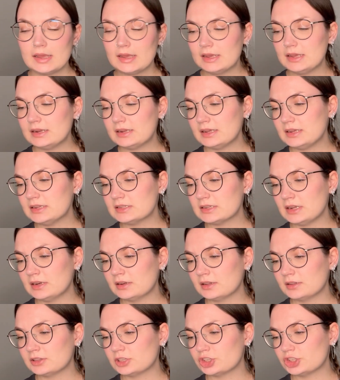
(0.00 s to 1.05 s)
It is
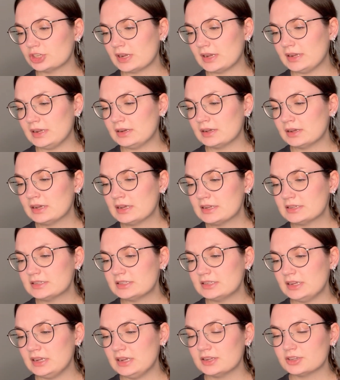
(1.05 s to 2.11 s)
in the shade
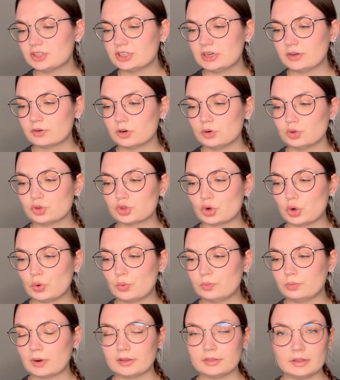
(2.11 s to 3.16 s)
C0,
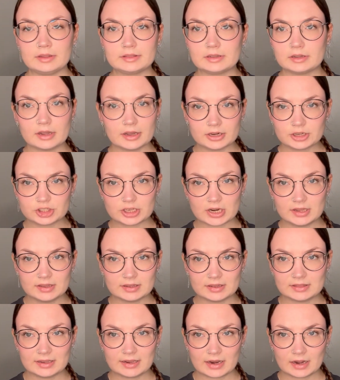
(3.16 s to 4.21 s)
so I think the lightest shade that
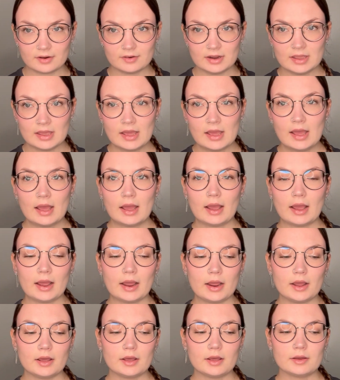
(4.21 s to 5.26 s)
they carry.
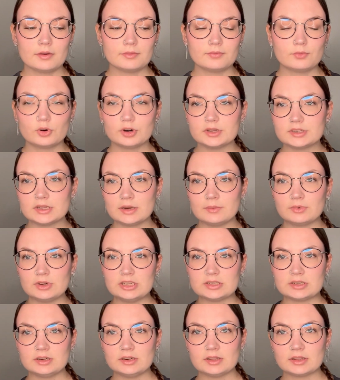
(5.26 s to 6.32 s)
For the same
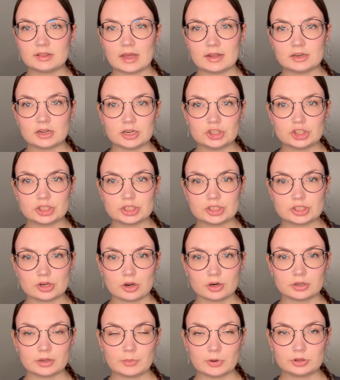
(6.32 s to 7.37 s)
reason that I just
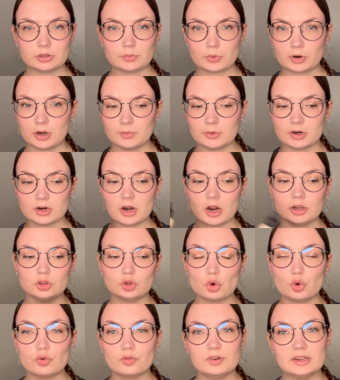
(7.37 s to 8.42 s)
talked about the primer, I
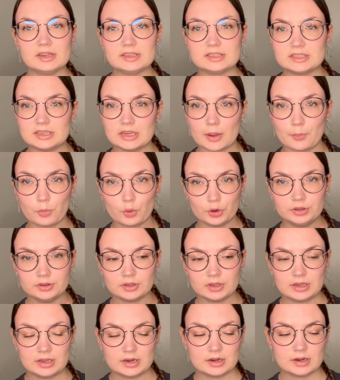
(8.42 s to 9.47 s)
don't really see a point
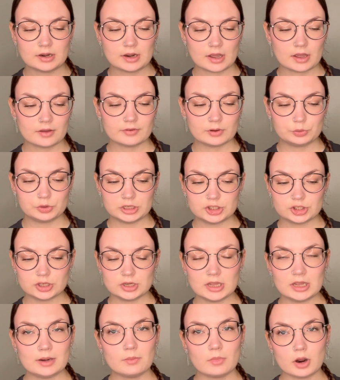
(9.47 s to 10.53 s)
in foundation
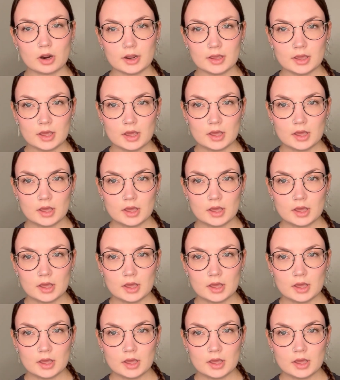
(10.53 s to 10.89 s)
in my